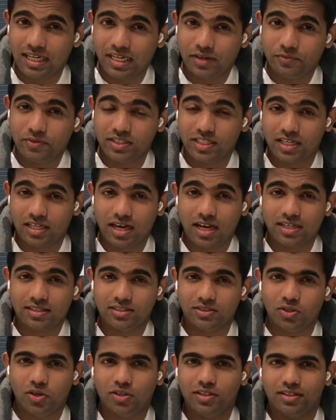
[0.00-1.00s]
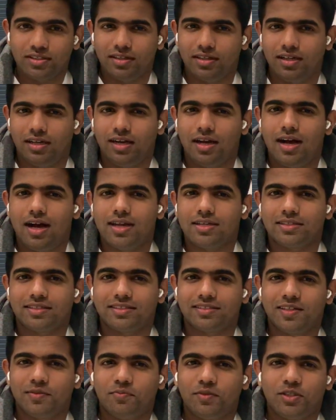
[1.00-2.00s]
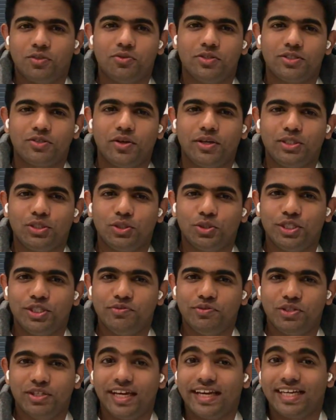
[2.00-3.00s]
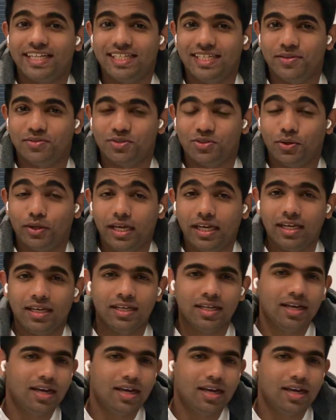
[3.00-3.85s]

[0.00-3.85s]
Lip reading: which are asked. Don't ask someone who is going to give you negatives, okay?